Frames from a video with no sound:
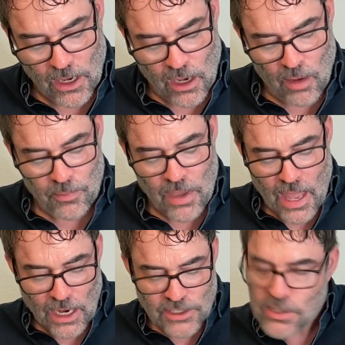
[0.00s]

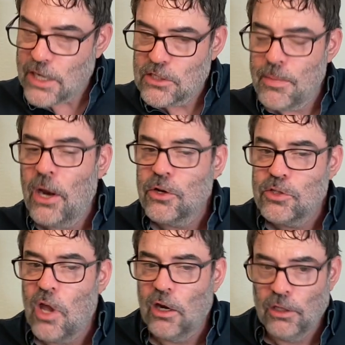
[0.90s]
And I sneak some
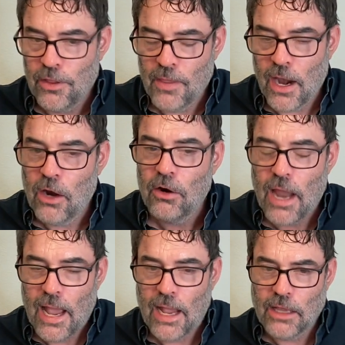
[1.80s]
Aristotle in there
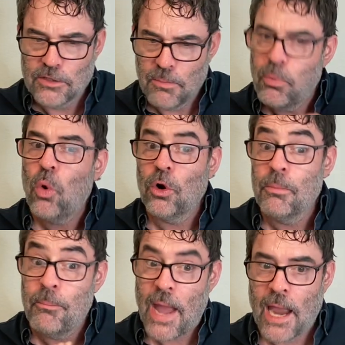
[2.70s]
as
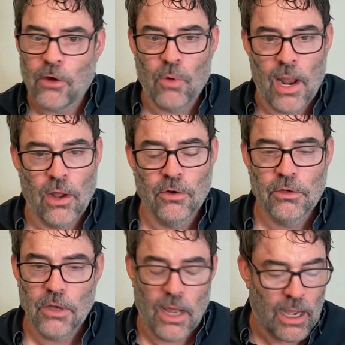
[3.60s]
important
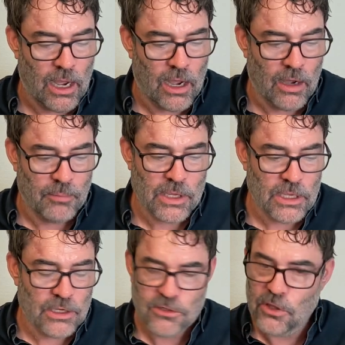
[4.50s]
background.
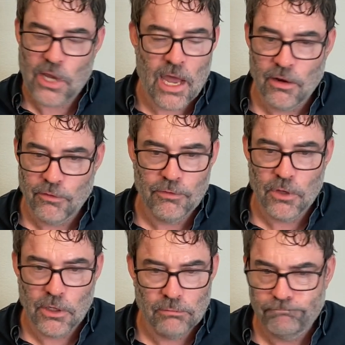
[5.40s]
He is the kind of
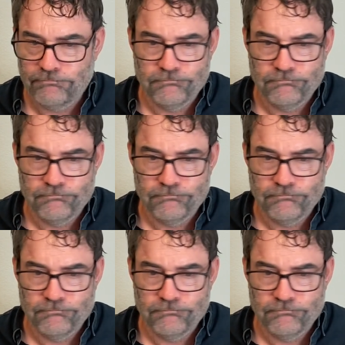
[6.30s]
the